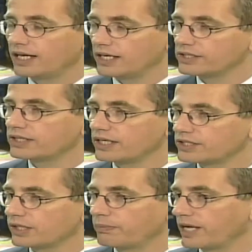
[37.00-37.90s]
is
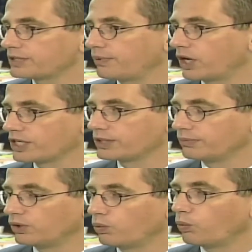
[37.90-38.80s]
this the best
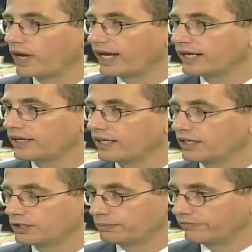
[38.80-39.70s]
possible way
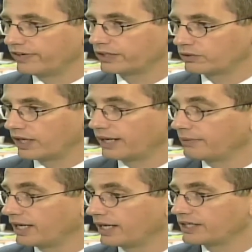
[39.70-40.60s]
to prevent crime,
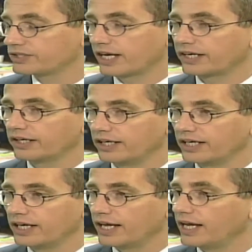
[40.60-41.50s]
A.
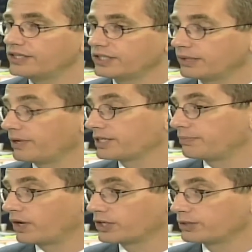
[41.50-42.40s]
Secondly, is it the best
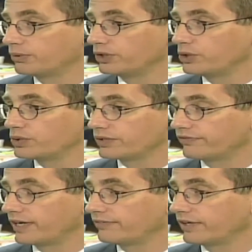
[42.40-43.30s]
possible use of
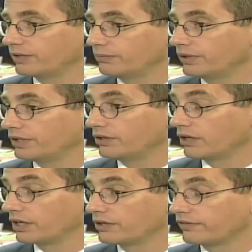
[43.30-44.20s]
$500 billion,
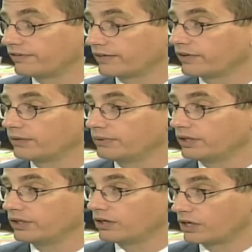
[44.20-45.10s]
$500
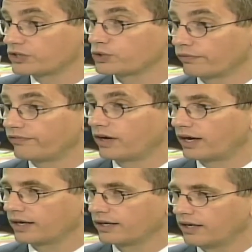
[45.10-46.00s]
million so
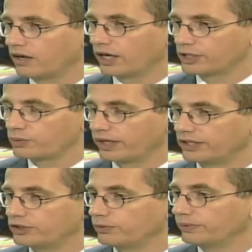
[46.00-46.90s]
far on its way to
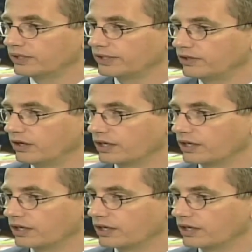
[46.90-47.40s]
$2 billion?